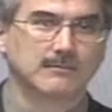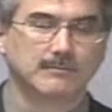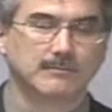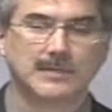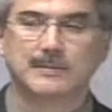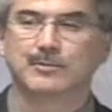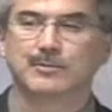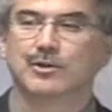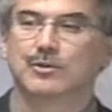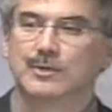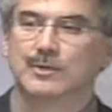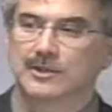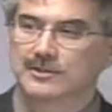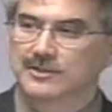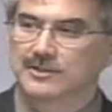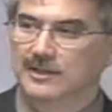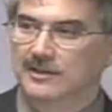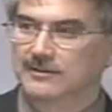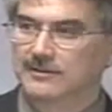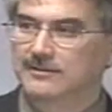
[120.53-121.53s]
people in
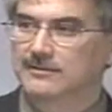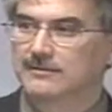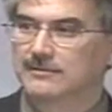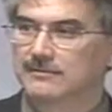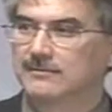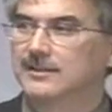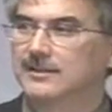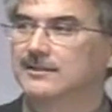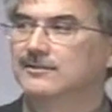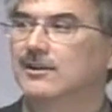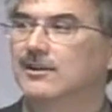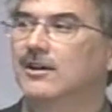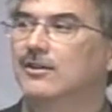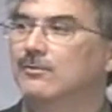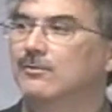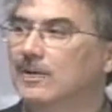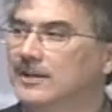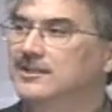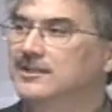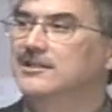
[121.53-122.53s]
wheelchairs. It's all the
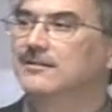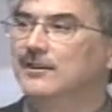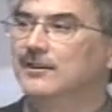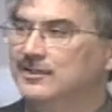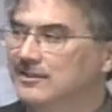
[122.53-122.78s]
rest of us that